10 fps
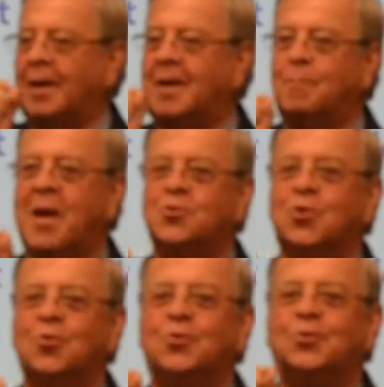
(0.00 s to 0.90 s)
He
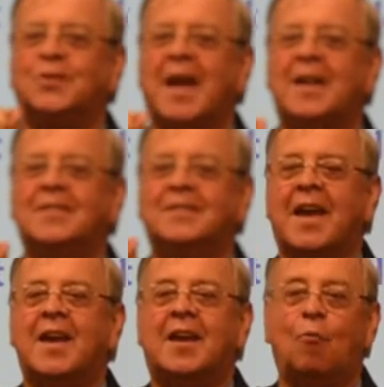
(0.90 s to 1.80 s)
mentioned 10
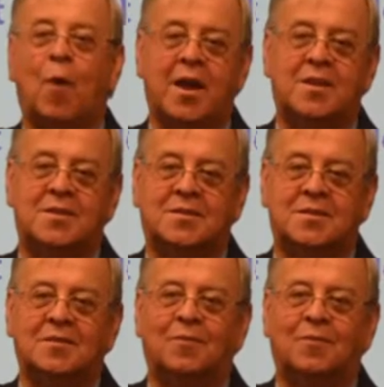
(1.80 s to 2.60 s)
takeaways